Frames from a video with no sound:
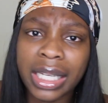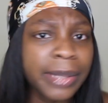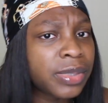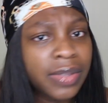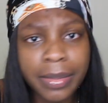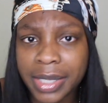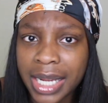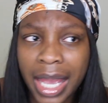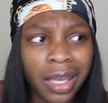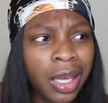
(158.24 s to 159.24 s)
clips of them
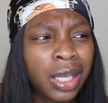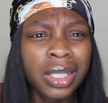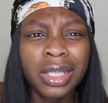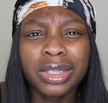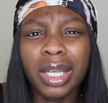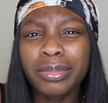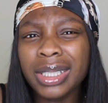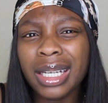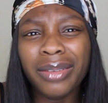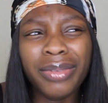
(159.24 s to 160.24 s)
today. So I'm
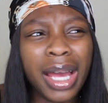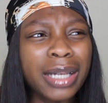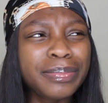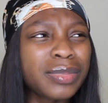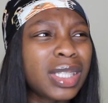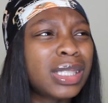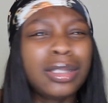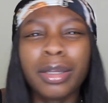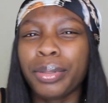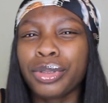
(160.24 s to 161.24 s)
just kind of like,
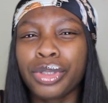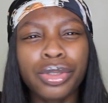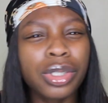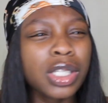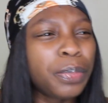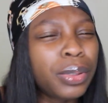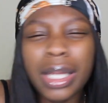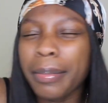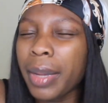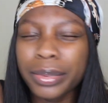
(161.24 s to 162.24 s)
did the producers put
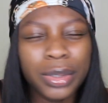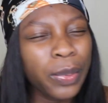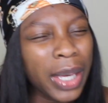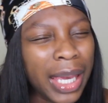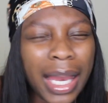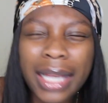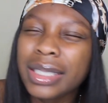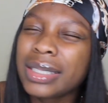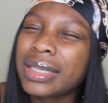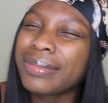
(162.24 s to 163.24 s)
them up to it?
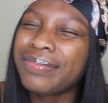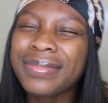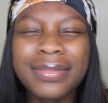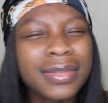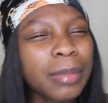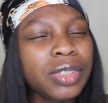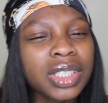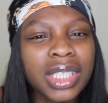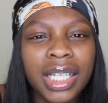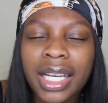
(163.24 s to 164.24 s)

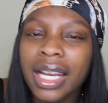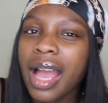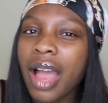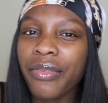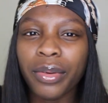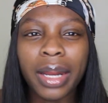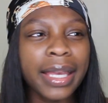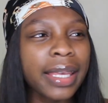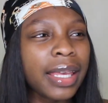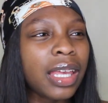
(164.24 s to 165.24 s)
I feel
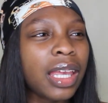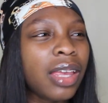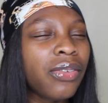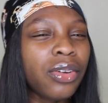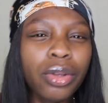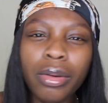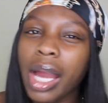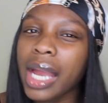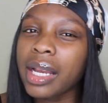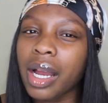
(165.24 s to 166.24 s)
like if a new
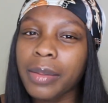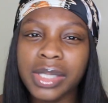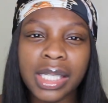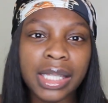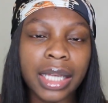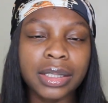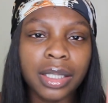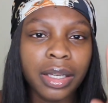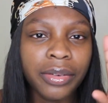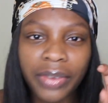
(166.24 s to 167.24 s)
guy comes in
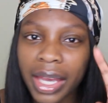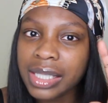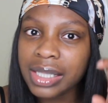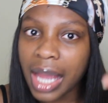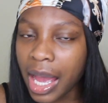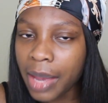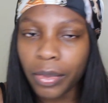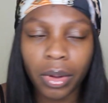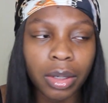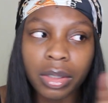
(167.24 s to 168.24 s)
that's Faye's
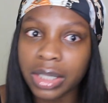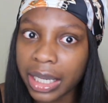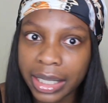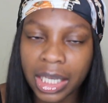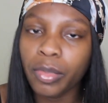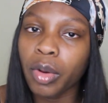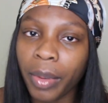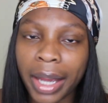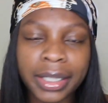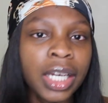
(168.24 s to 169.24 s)
type or looks like Liam or
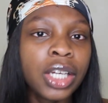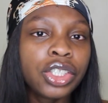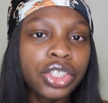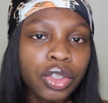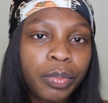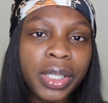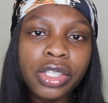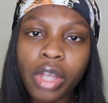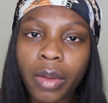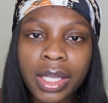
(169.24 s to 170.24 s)
Brad, she will be
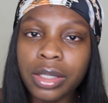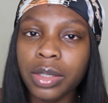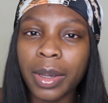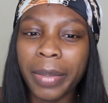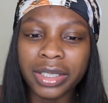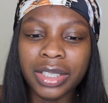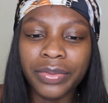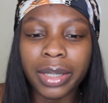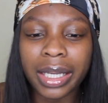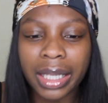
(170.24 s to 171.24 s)
so into it. But I
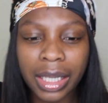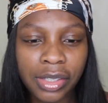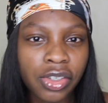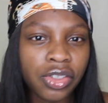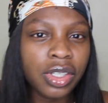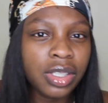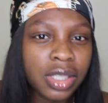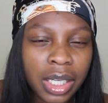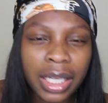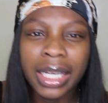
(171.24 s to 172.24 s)
just feel like here she's
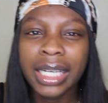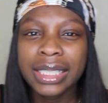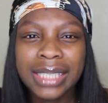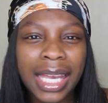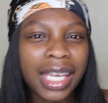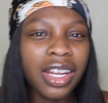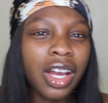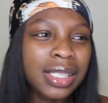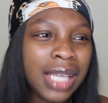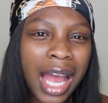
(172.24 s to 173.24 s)
just taking
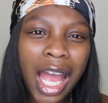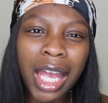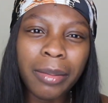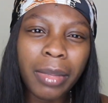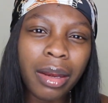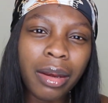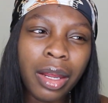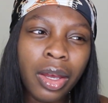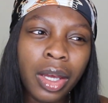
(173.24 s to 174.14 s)
her time, and